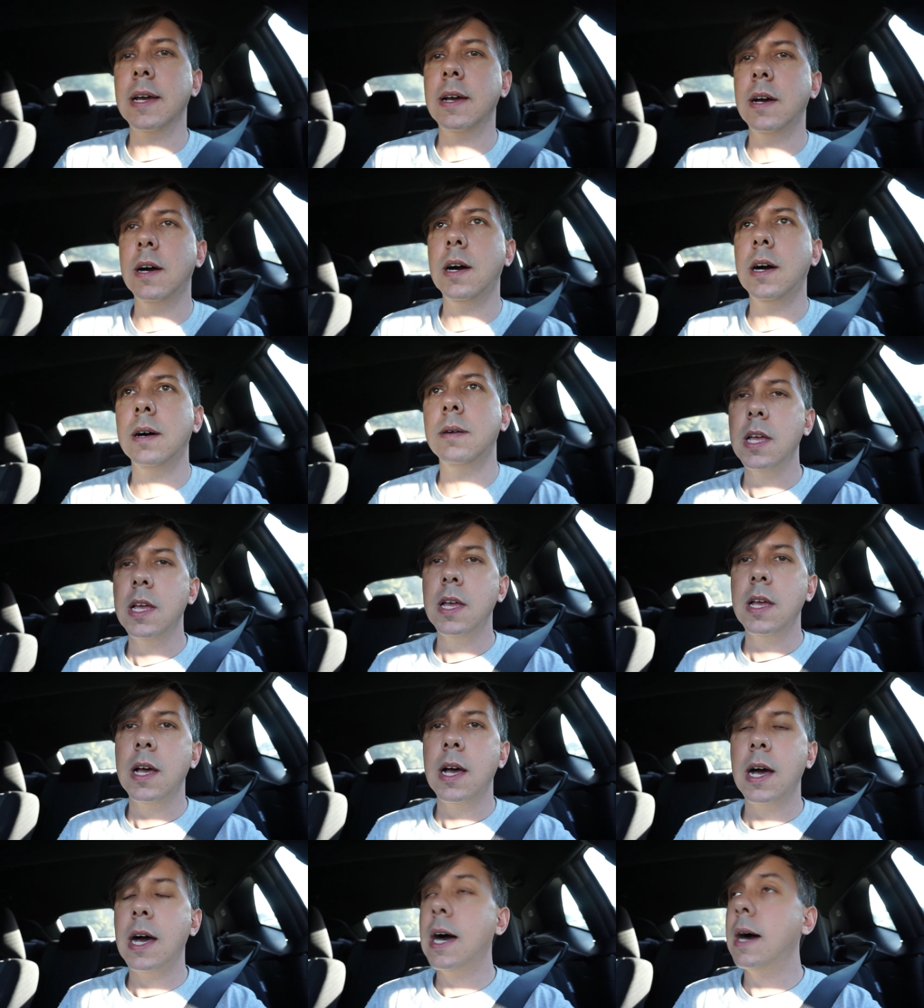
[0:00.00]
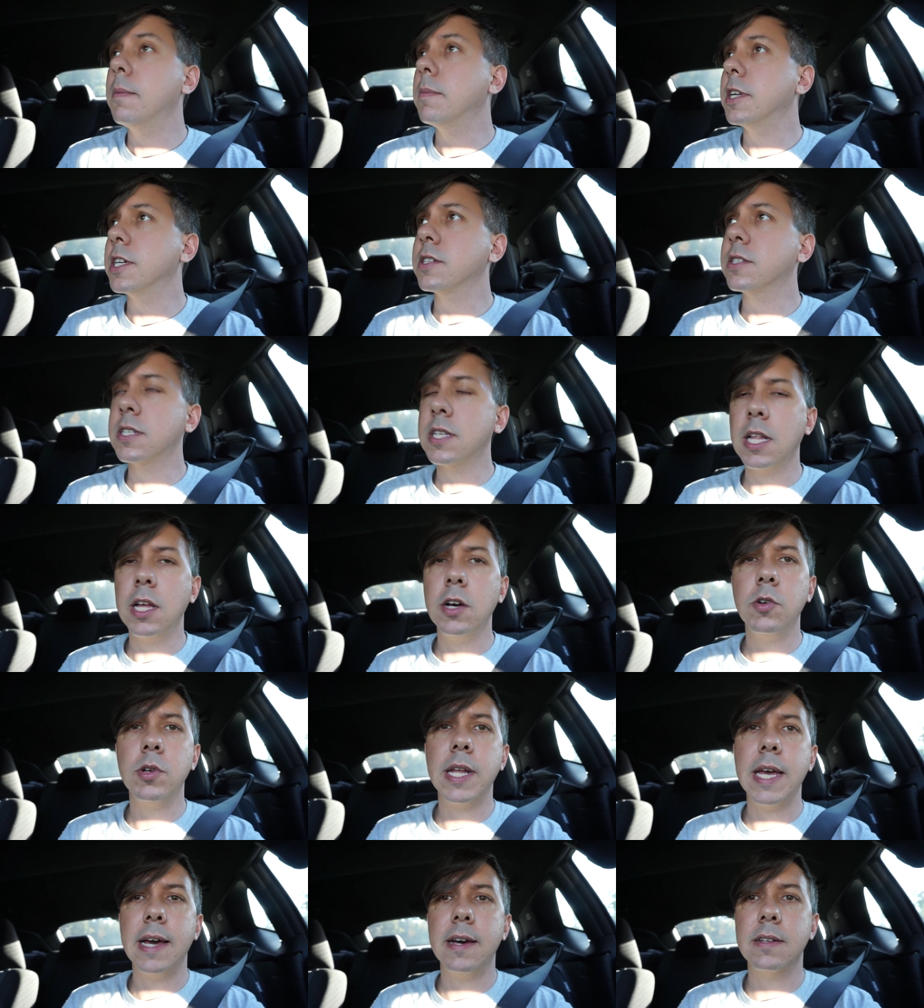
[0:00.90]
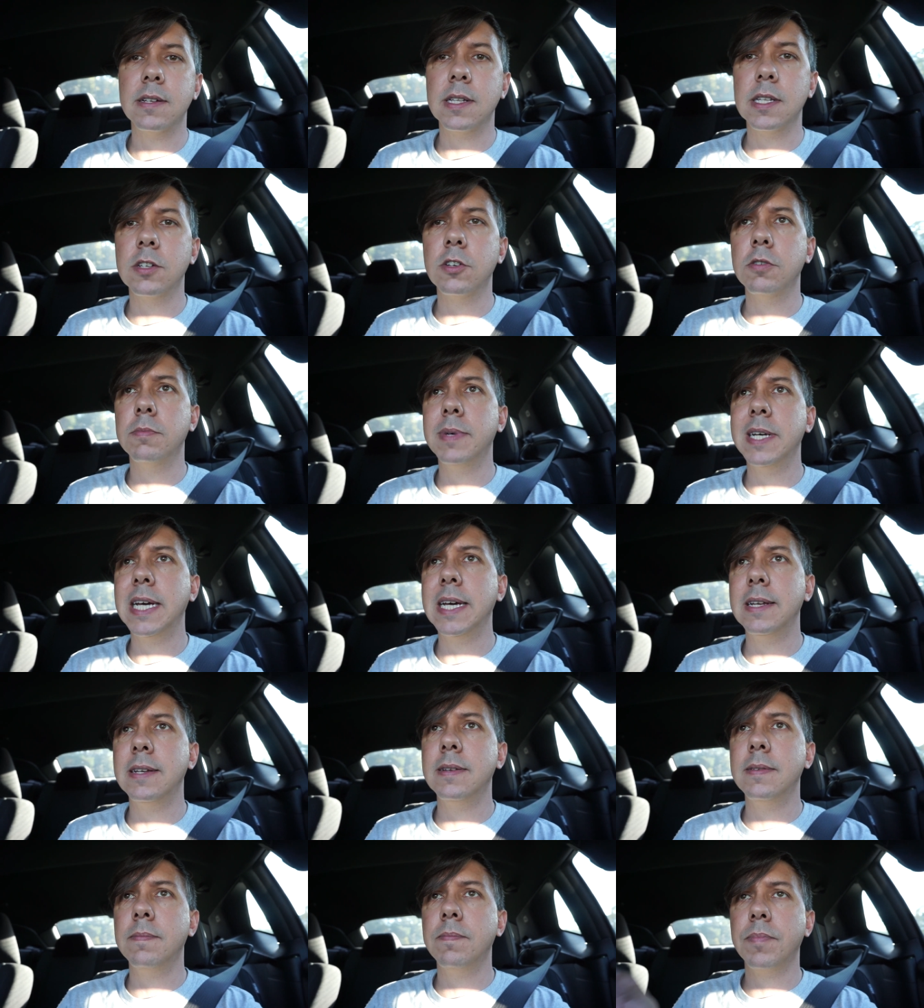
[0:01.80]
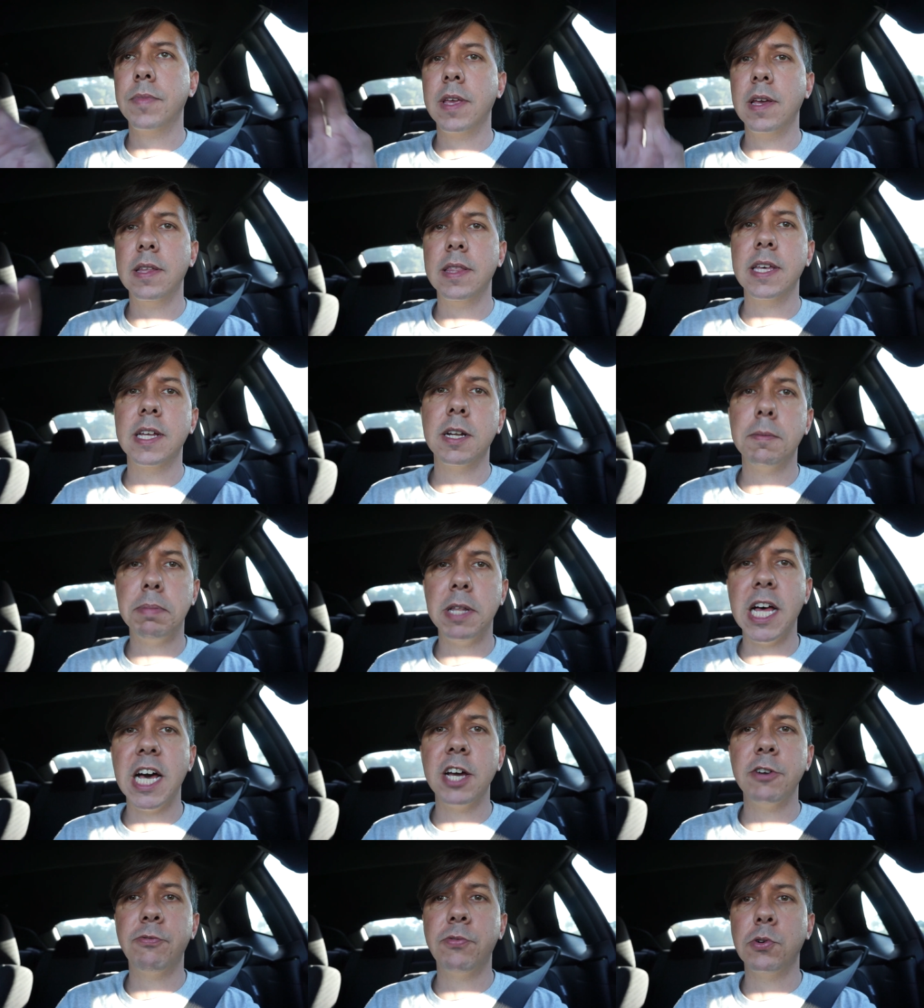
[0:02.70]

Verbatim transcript: um, I'm gonna slow down a little bit and then apply